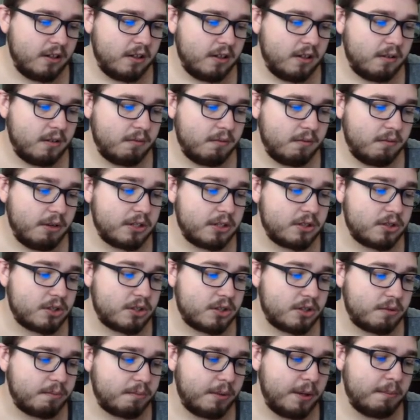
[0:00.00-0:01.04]

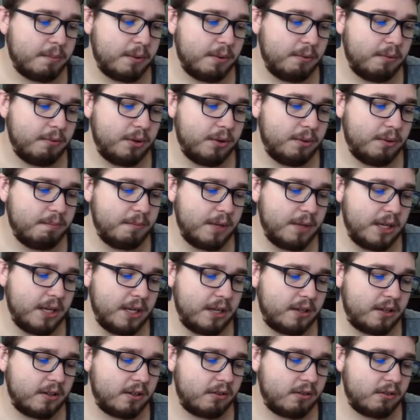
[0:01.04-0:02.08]
which people will
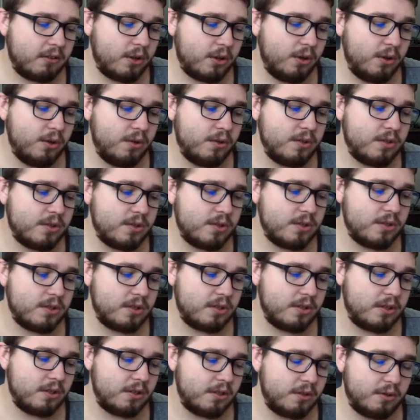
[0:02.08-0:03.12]
make
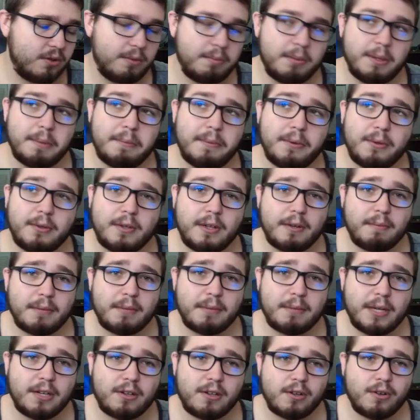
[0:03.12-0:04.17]
codes, or people can
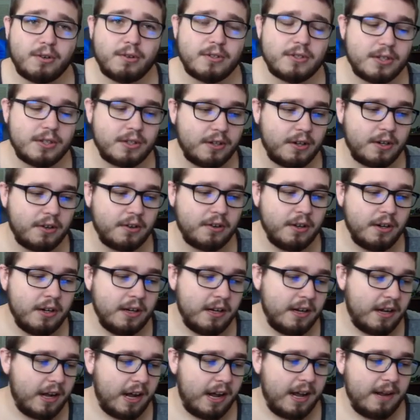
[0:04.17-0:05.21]
make codes in there.
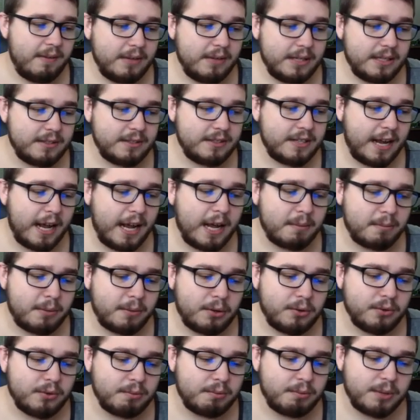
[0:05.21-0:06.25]
I haven't
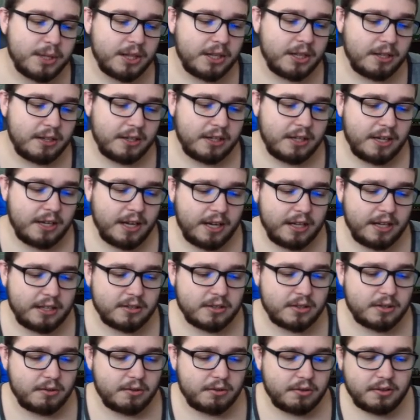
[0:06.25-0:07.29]
dabbled with it yet,
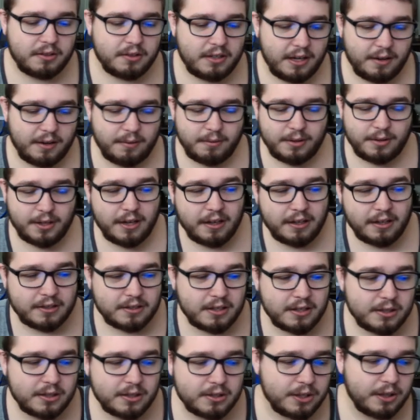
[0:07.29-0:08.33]
so now we're kind of
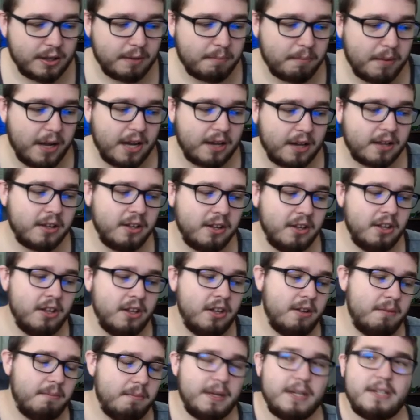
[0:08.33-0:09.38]
touching the Mac.
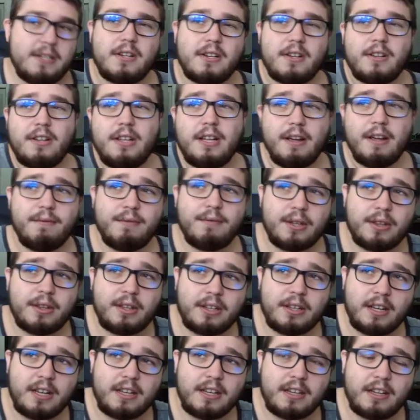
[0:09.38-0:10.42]
Basically,
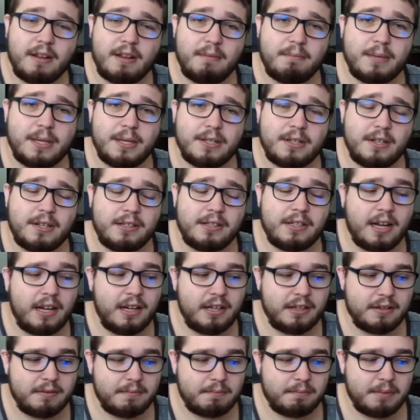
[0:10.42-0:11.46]
everything that can be done
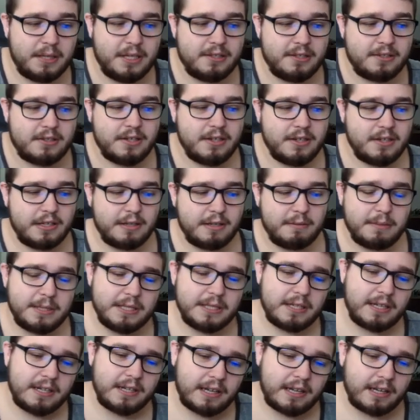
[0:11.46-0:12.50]
on PC could be
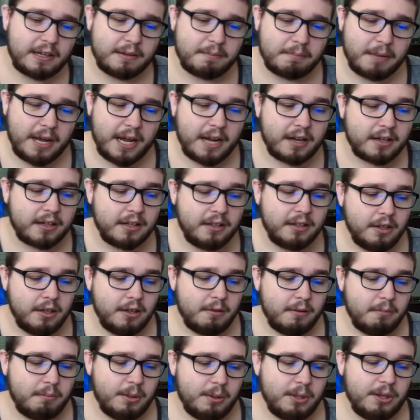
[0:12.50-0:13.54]
done on the Mac,
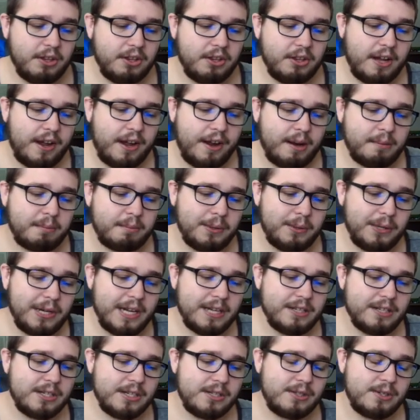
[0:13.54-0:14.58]
but then Apple
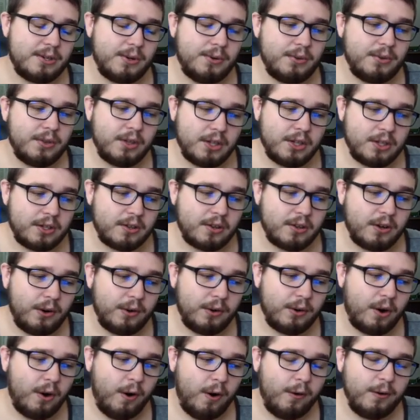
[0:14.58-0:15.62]
has its own thing
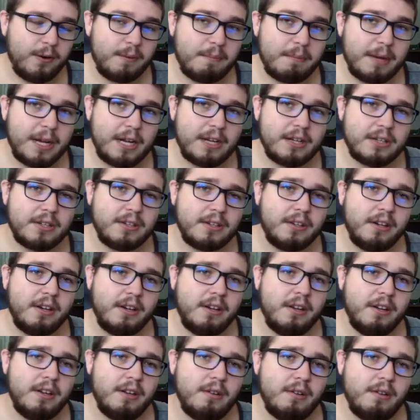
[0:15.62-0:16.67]
called Automate,
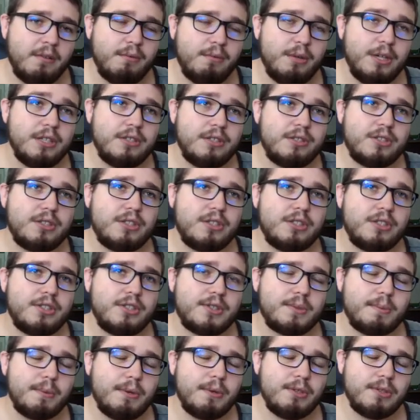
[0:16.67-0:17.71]
which
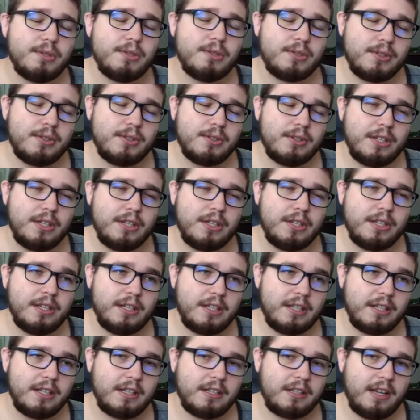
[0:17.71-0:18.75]
supposedly
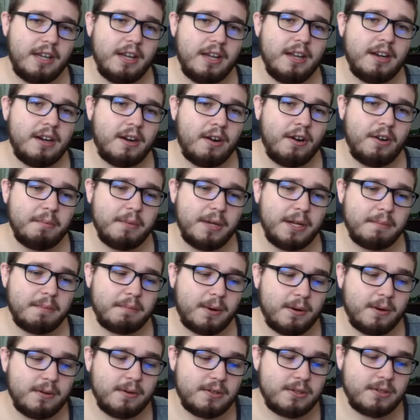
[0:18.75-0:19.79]
can automate
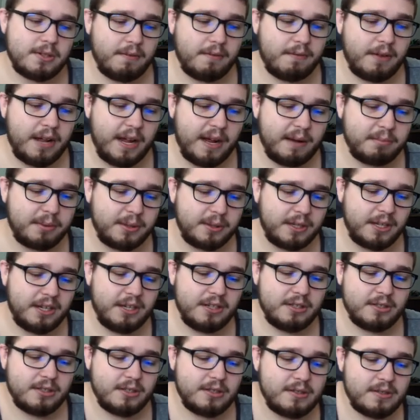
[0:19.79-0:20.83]
parts of
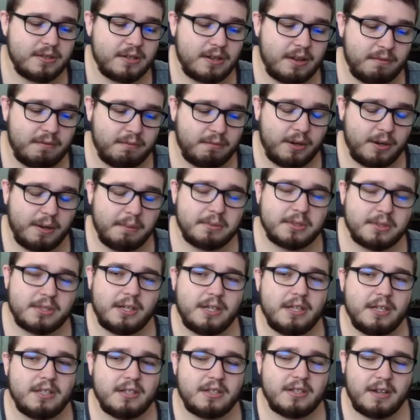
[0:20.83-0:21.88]
applications and
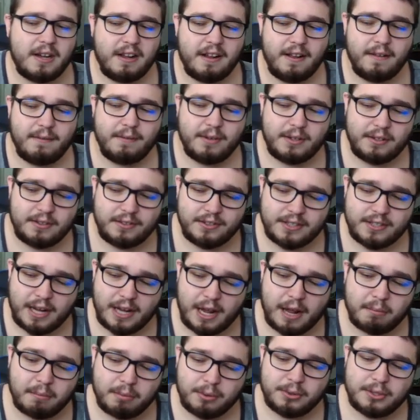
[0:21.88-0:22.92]
websites. I haven't
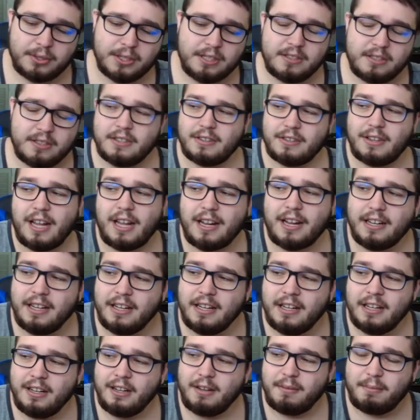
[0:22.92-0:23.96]
dabbled into that,
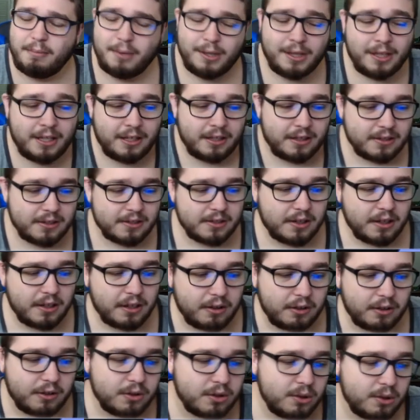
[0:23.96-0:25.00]
but that is
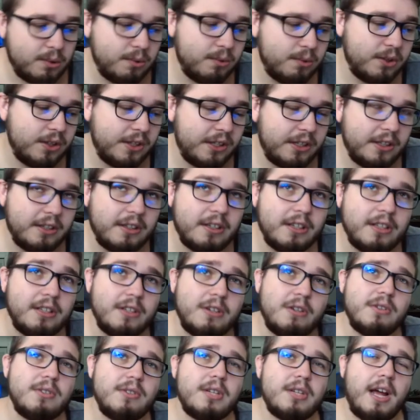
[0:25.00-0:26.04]
another tool that you can
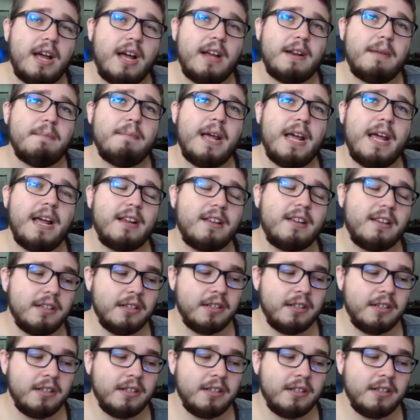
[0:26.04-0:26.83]
use on a Mac